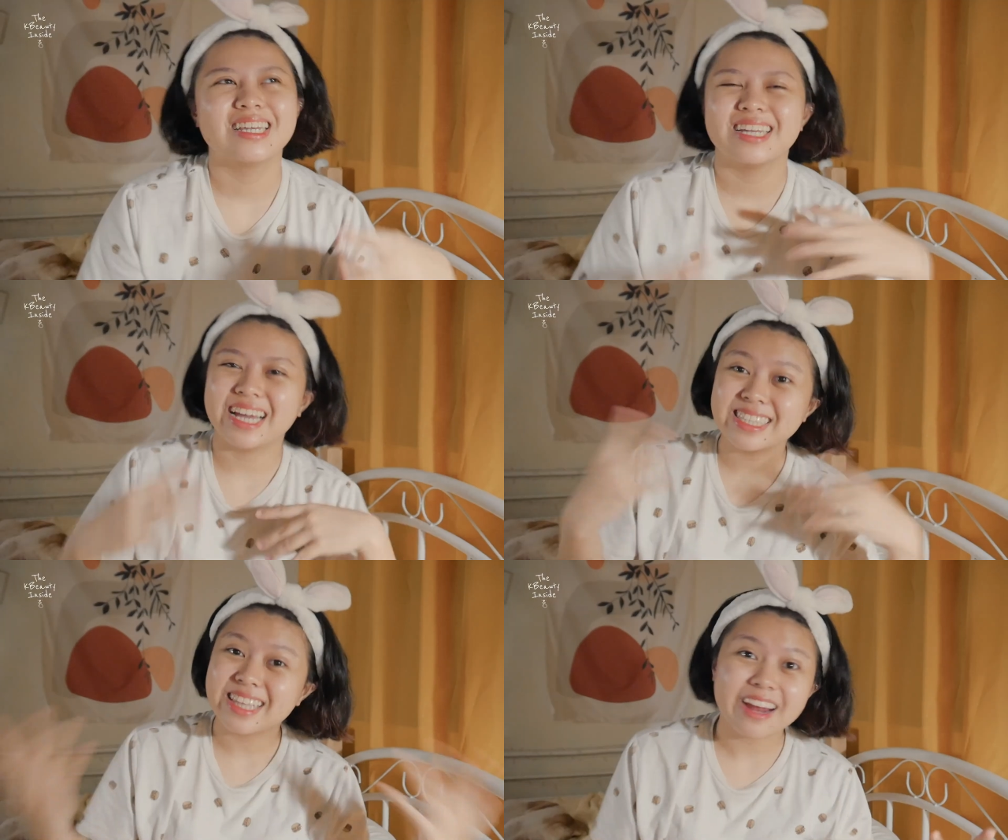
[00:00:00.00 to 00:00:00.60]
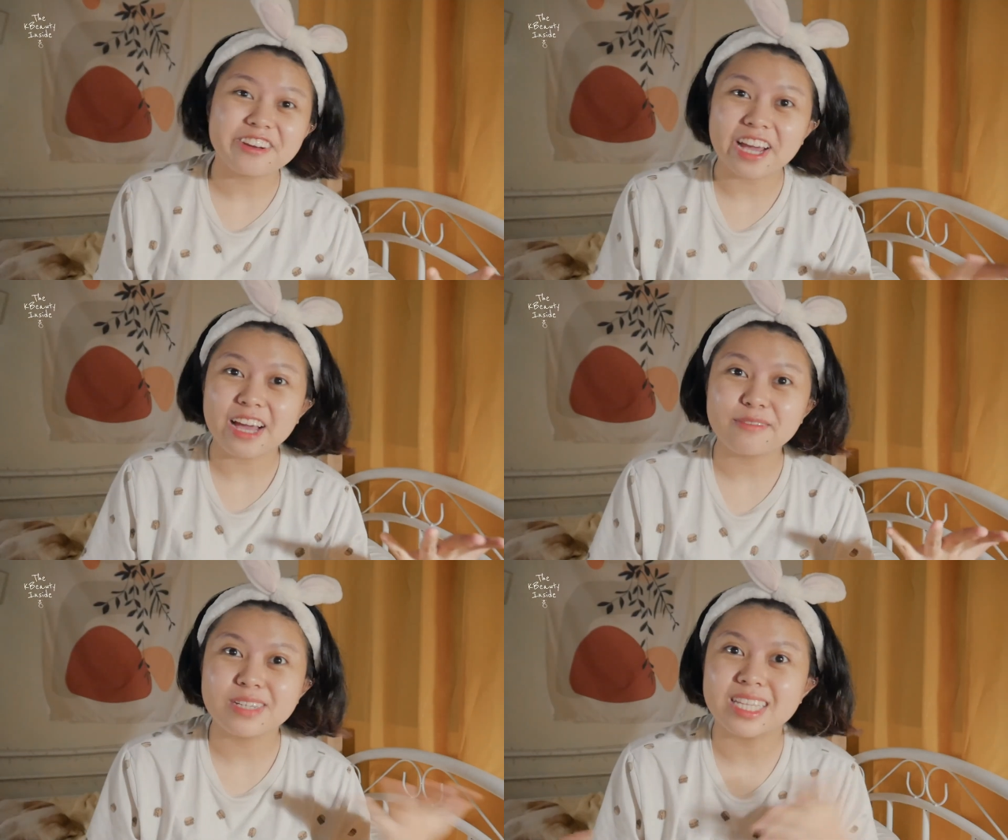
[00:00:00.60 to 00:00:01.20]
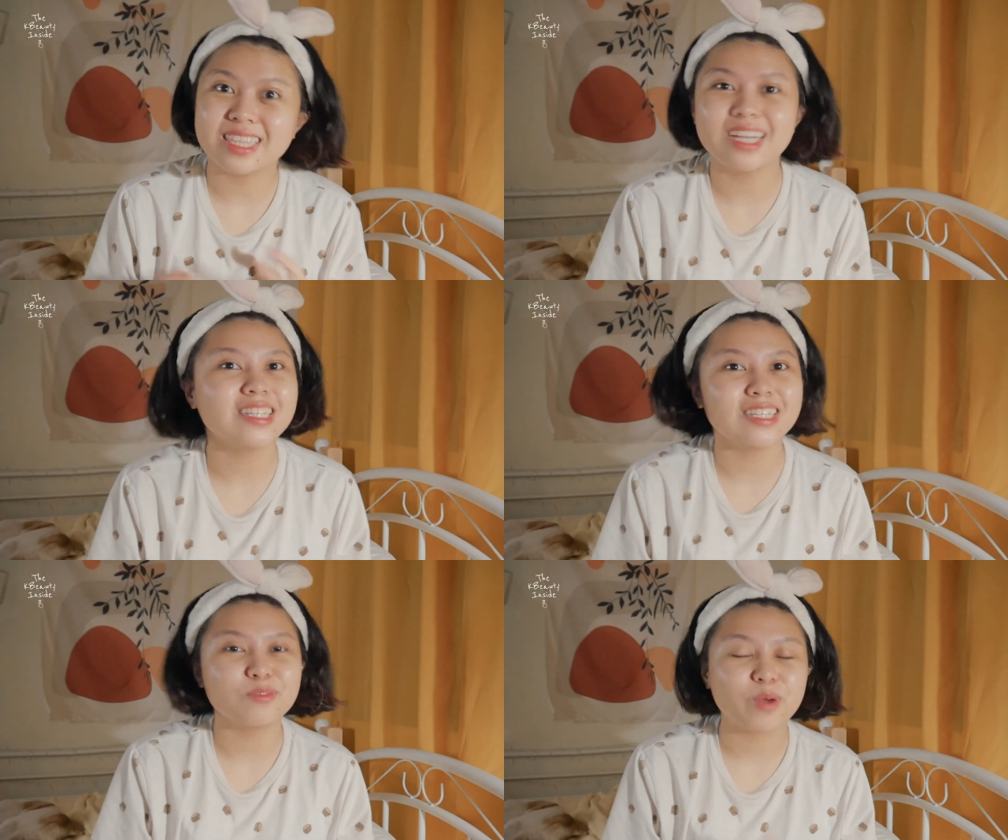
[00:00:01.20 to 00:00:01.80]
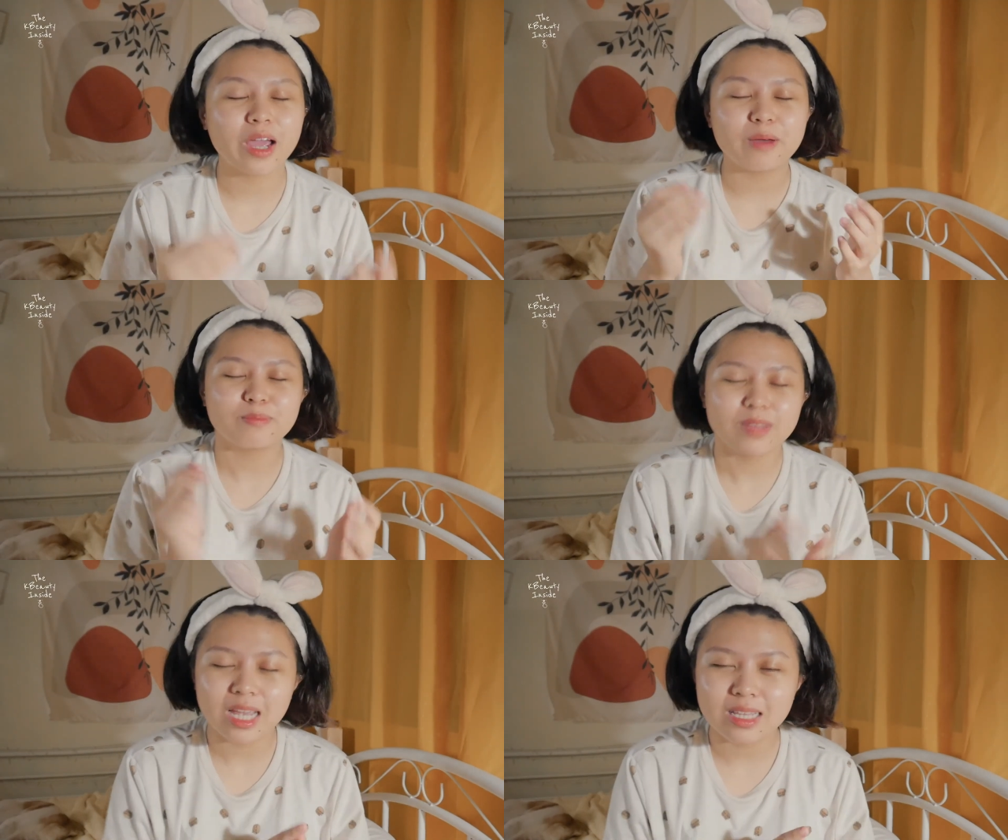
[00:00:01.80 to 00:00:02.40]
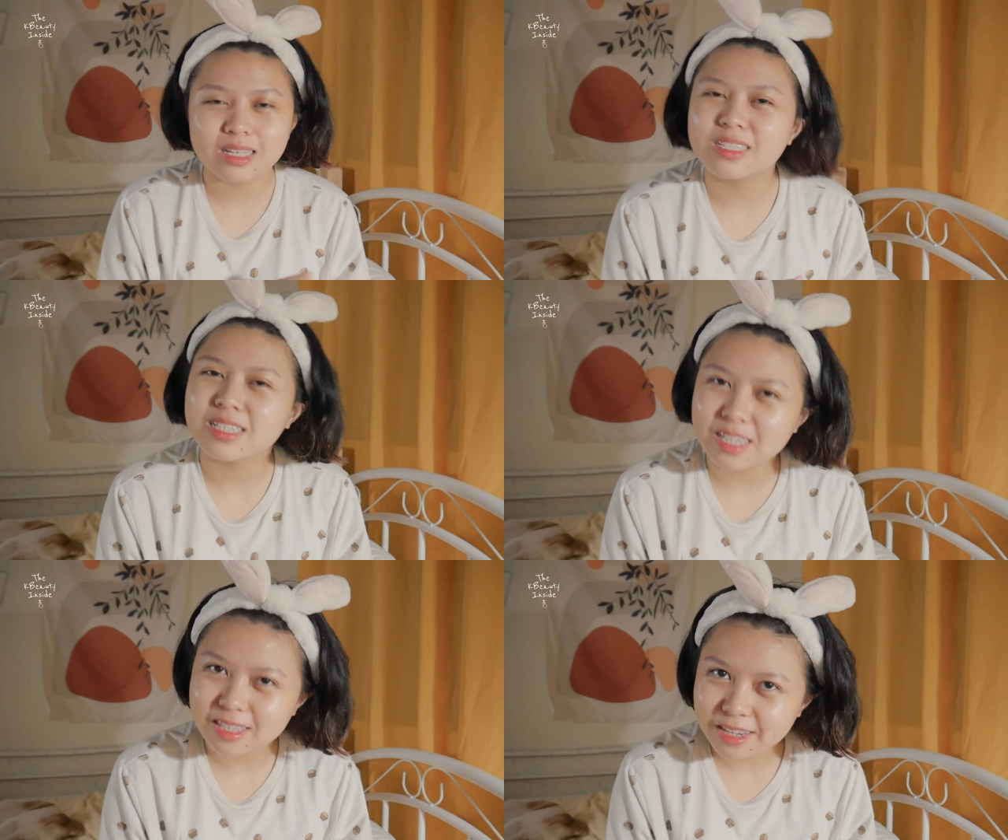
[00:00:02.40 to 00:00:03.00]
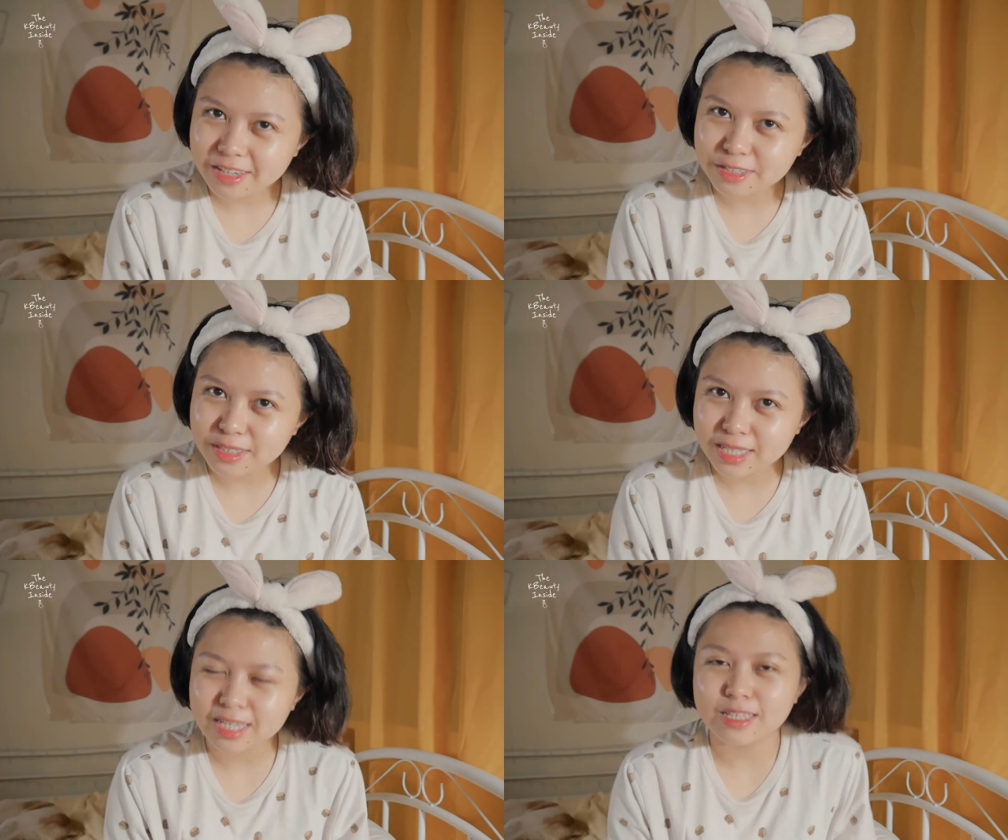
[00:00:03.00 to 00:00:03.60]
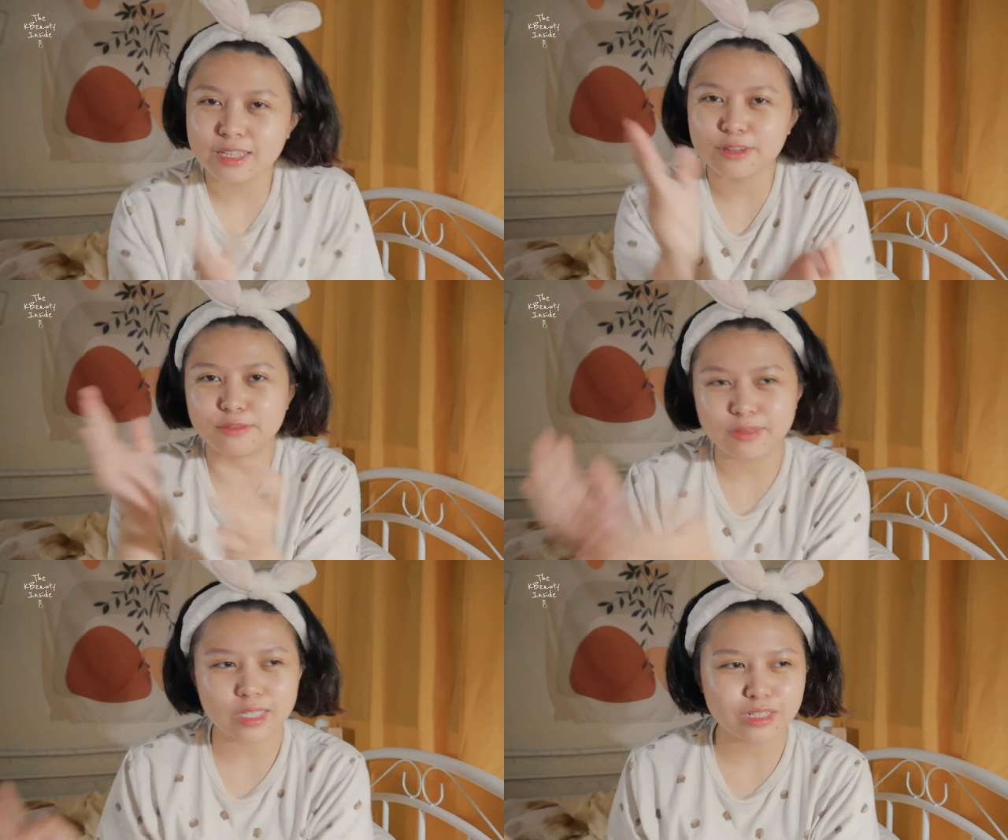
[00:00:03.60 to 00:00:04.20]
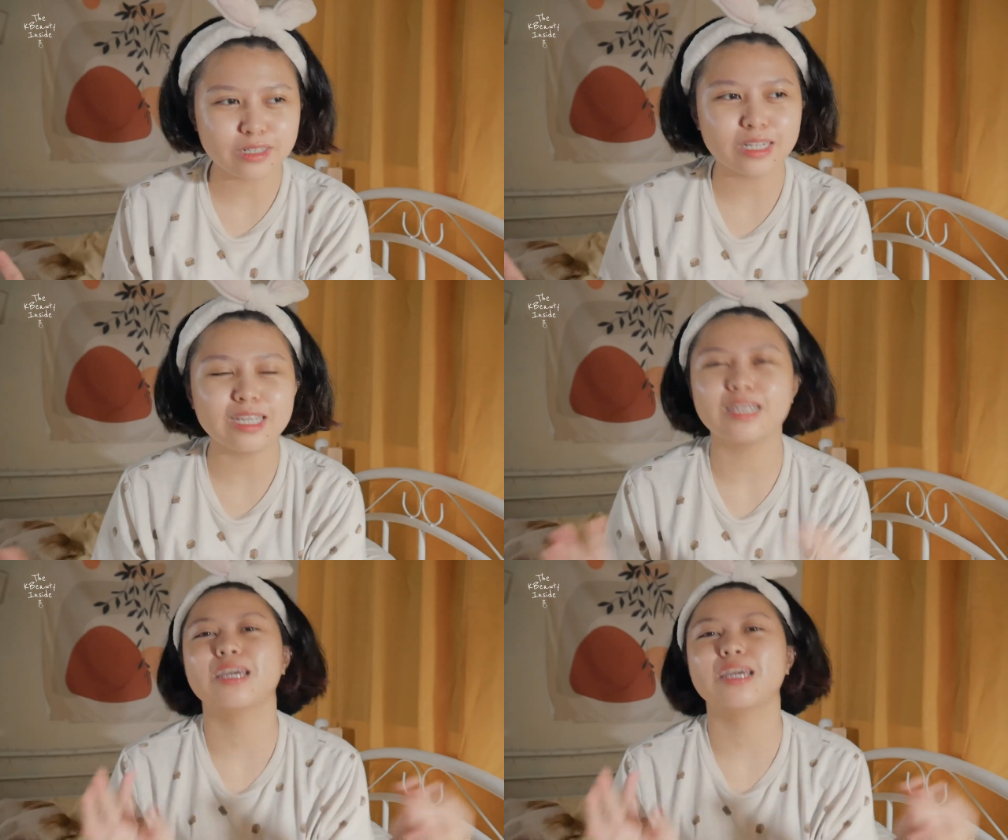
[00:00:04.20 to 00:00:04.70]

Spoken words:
And there you have it. This is my updated skincare routine featuring